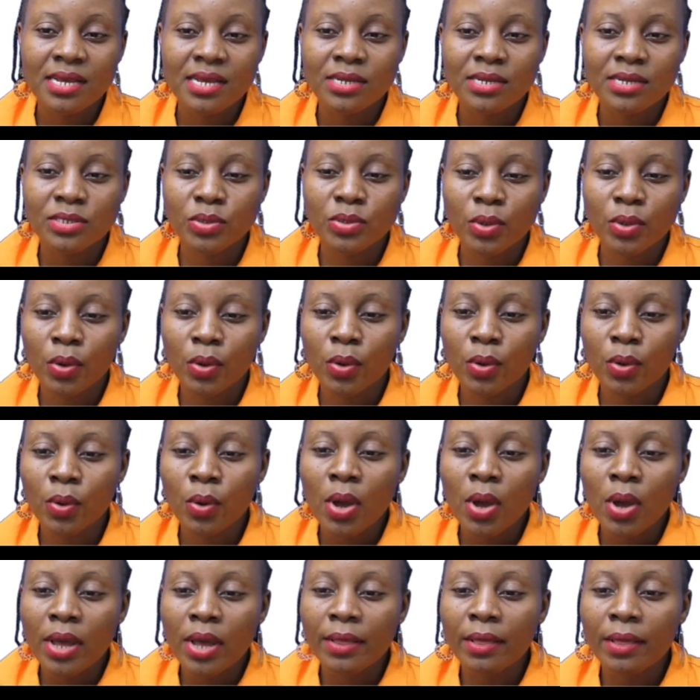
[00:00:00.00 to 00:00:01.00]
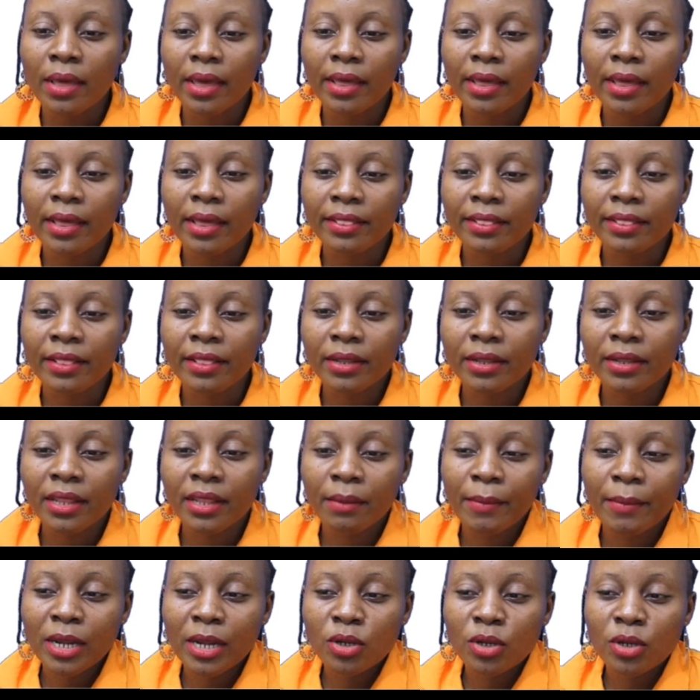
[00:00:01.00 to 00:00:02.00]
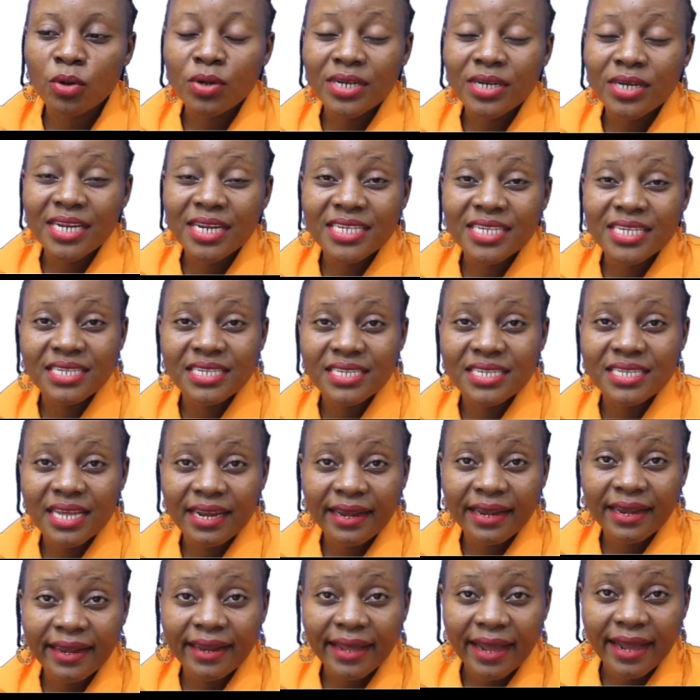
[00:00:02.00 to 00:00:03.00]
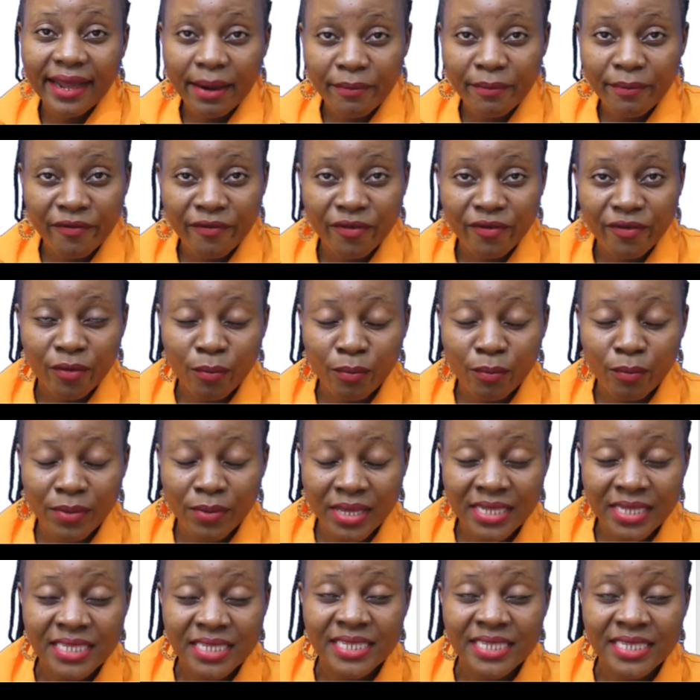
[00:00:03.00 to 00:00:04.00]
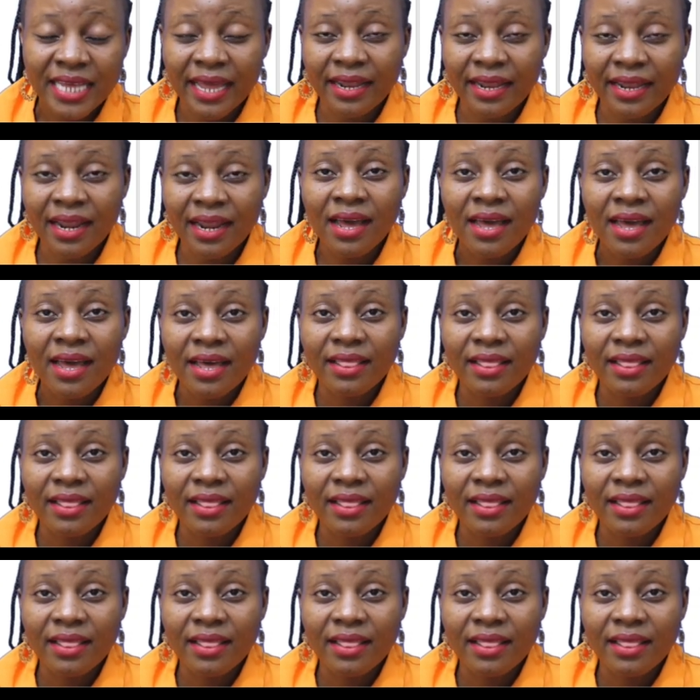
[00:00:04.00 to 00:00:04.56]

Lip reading: So they might not necessarily come from inside the